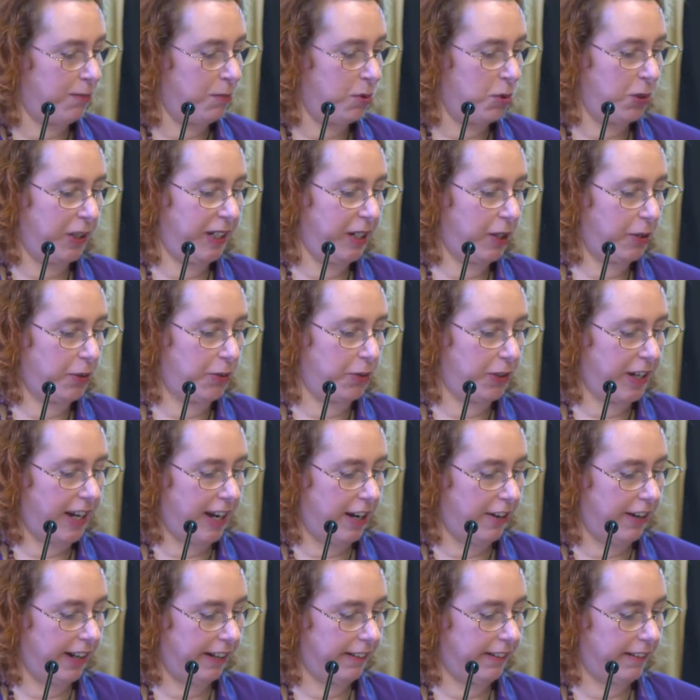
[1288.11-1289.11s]
more equal,
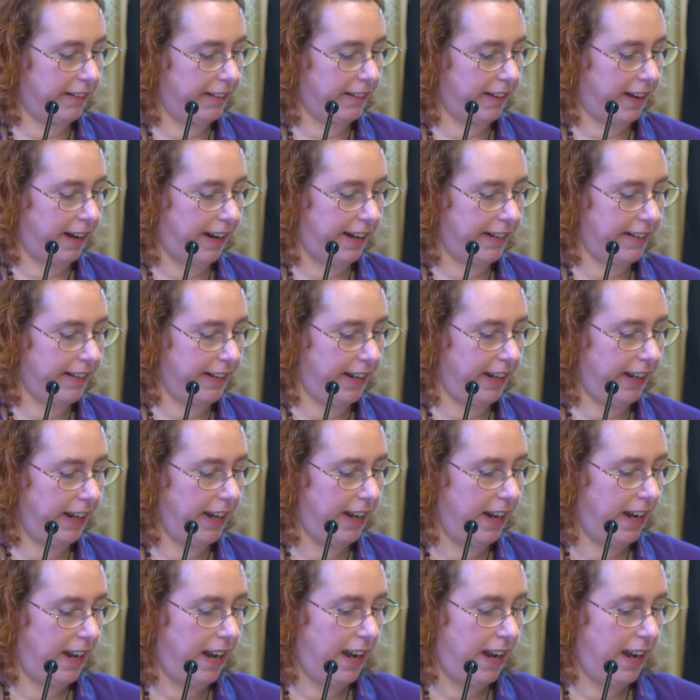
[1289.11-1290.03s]
caring society.